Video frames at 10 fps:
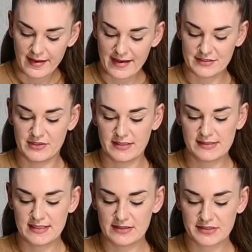As you can
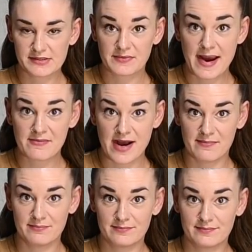see, there's saran
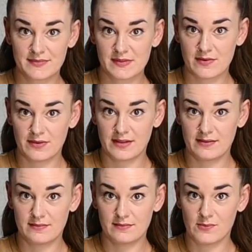wrap so
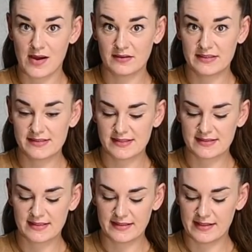that wild yeast
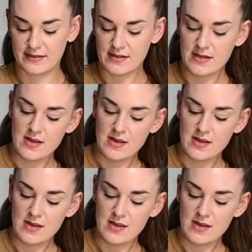doesn't get in.